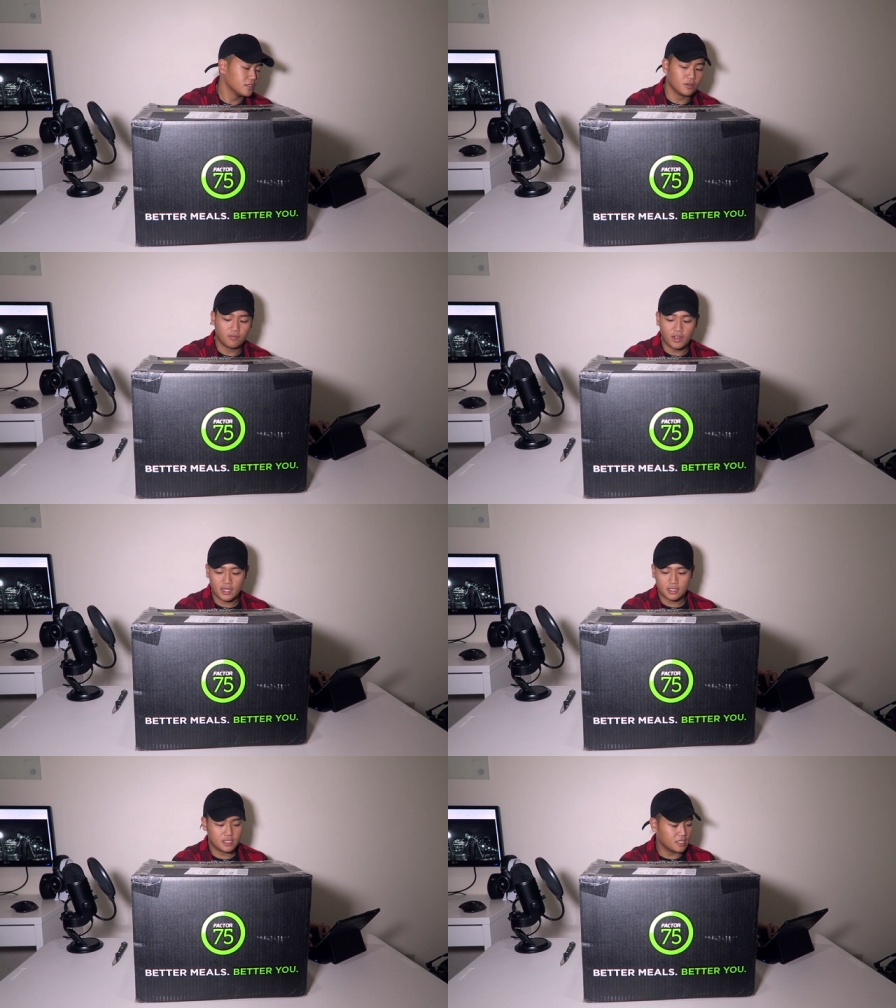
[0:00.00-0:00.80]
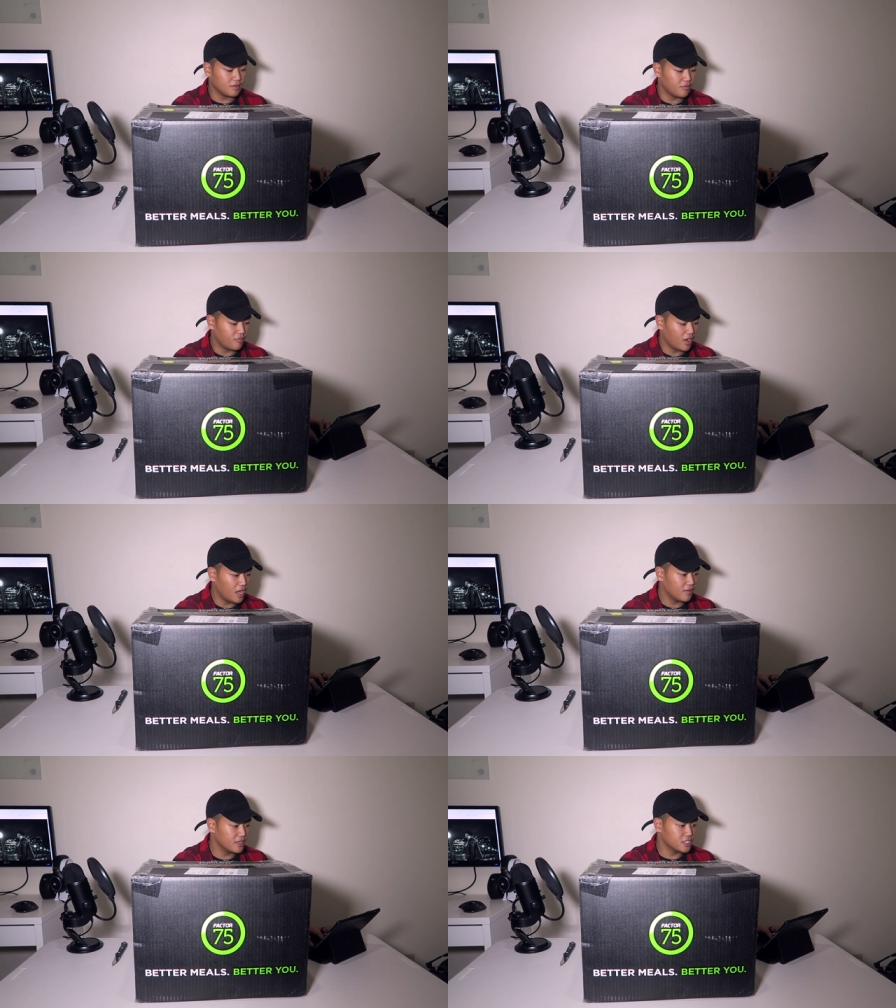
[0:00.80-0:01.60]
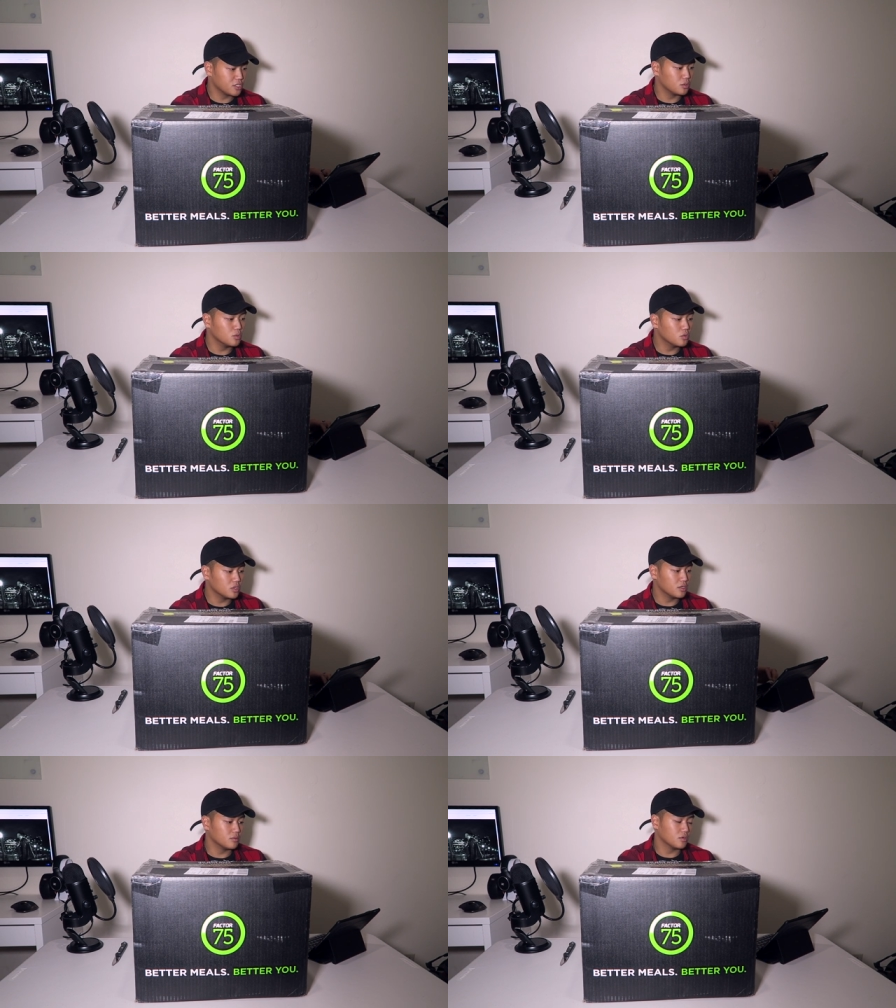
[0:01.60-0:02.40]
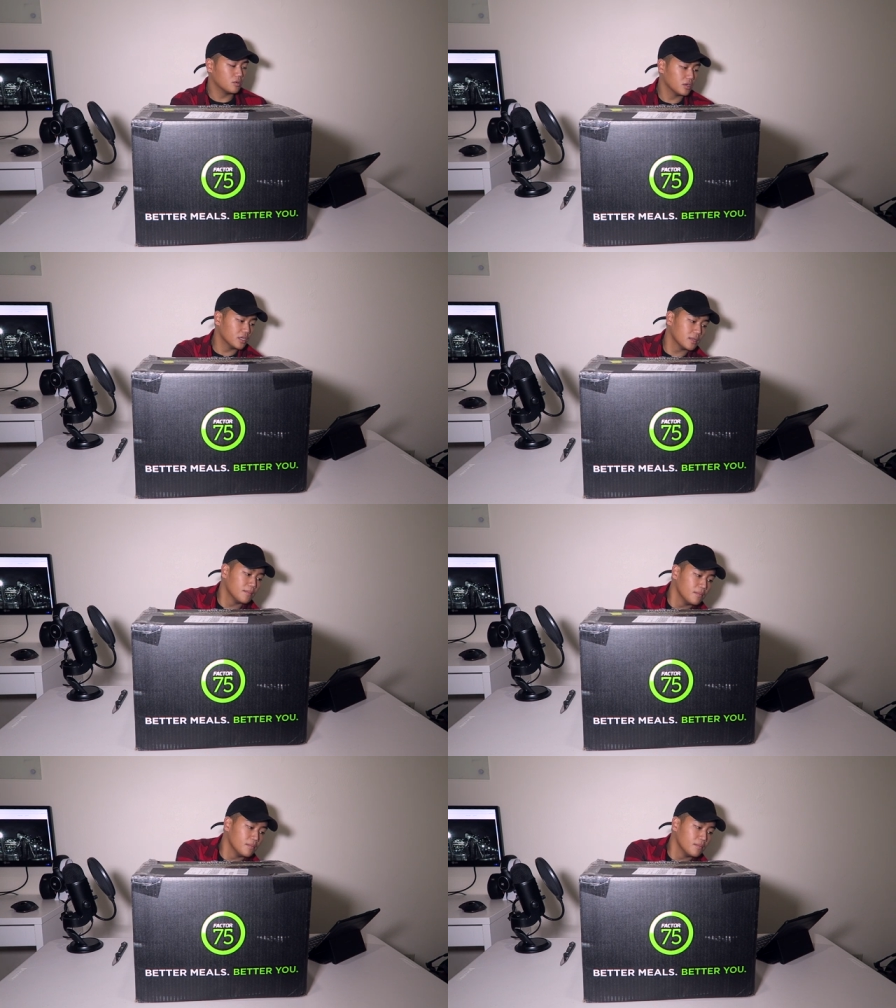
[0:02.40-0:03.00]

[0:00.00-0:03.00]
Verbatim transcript: So Factor 75, I just googled it real quick.